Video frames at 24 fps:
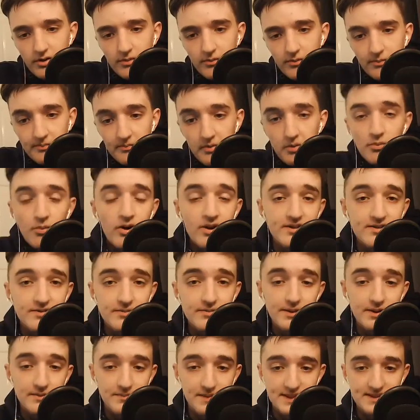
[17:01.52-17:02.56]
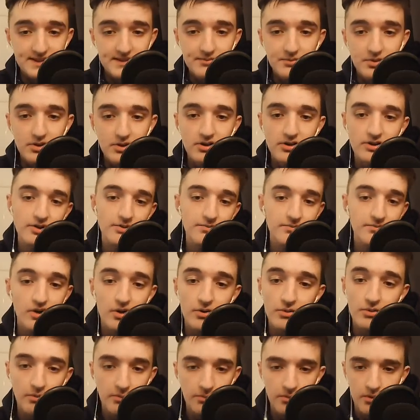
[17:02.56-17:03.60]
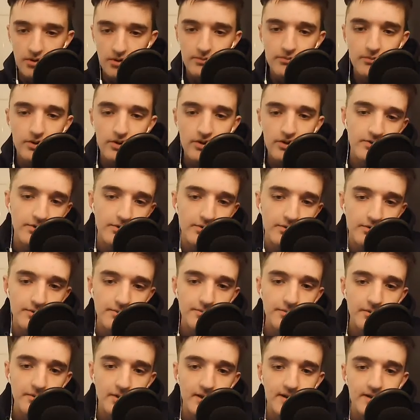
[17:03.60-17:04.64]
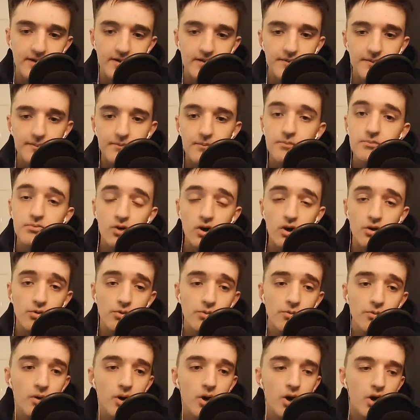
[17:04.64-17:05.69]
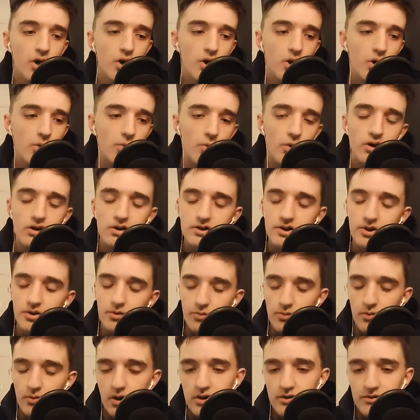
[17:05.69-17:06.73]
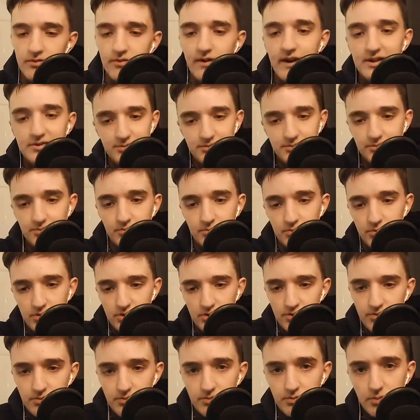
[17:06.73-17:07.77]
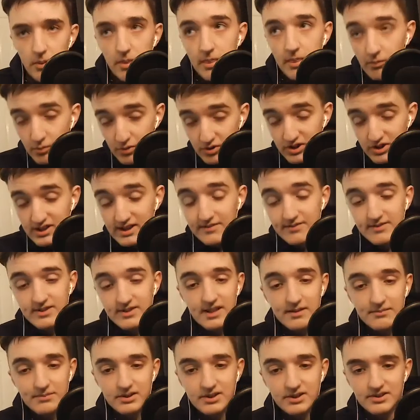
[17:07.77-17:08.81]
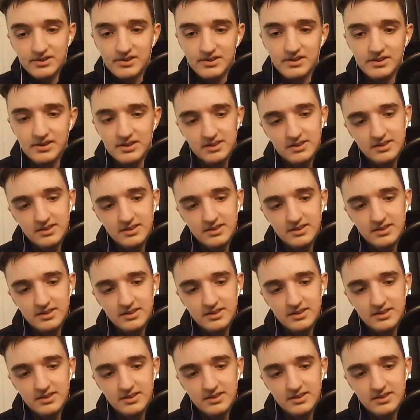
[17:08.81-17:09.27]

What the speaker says: and wanting to play basketball and wanting to play pro, what advice would you give to that person?